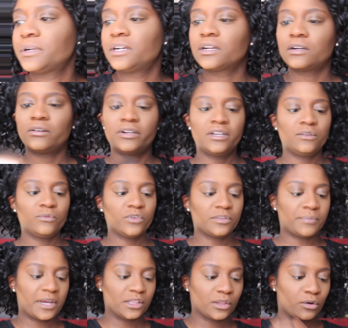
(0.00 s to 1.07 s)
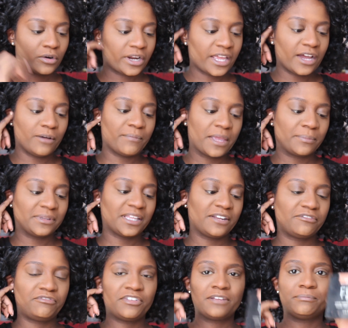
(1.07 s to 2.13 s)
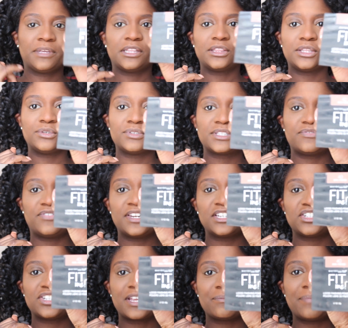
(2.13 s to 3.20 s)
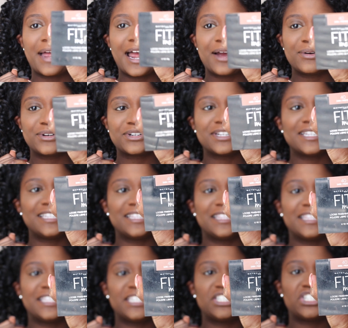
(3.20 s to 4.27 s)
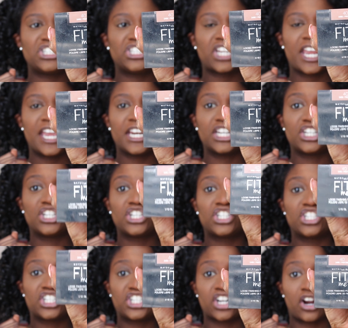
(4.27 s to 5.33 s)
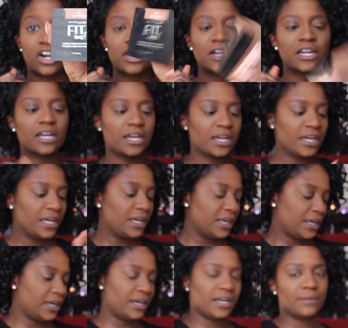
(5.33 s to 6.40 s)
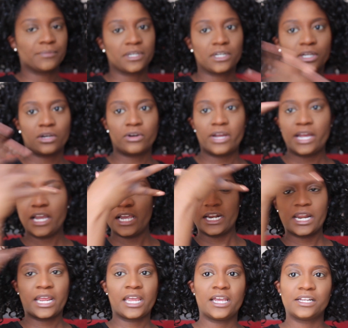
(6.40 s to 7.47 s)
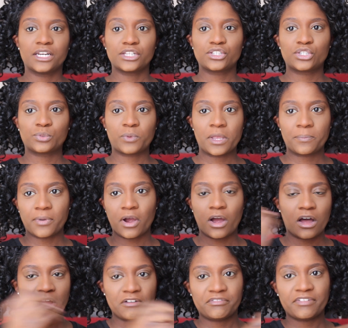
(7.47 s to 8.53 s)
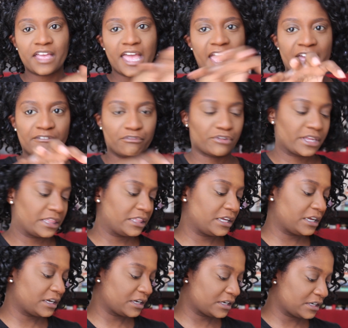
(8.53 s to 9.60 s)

I'm going to go in with my L'Oreal Maybelline Fit Me Loose Finishing Powder in the shade Dark. And I'm going to go ahead and sweep off everything.